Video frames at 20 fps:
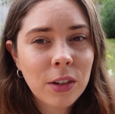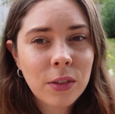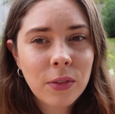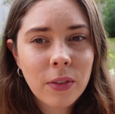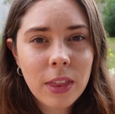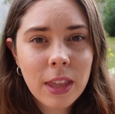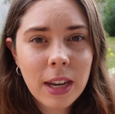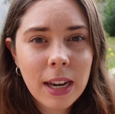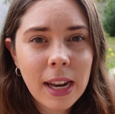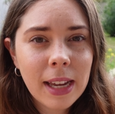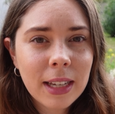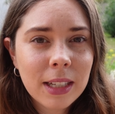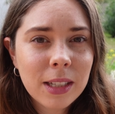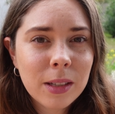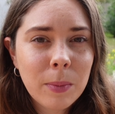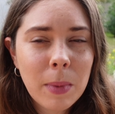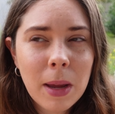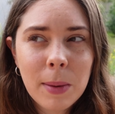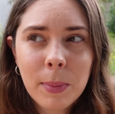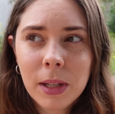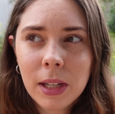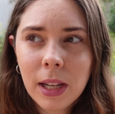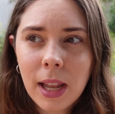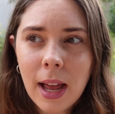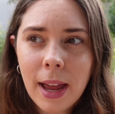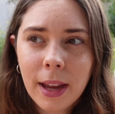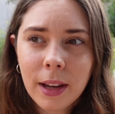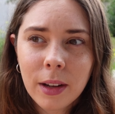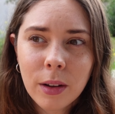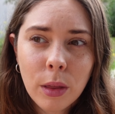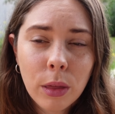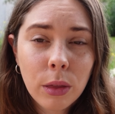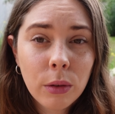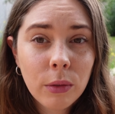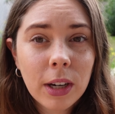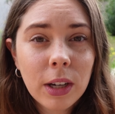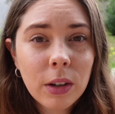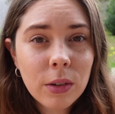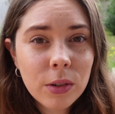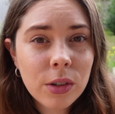for the next maybe like
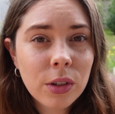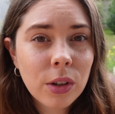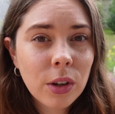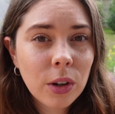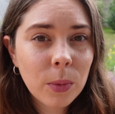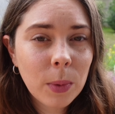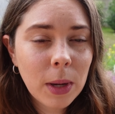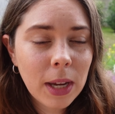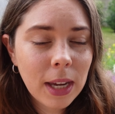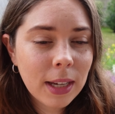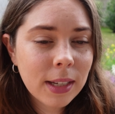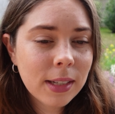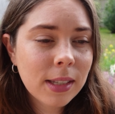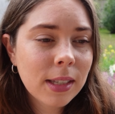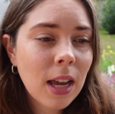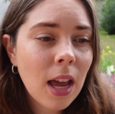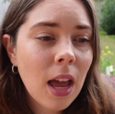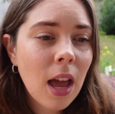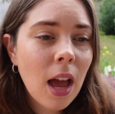3 or so weeks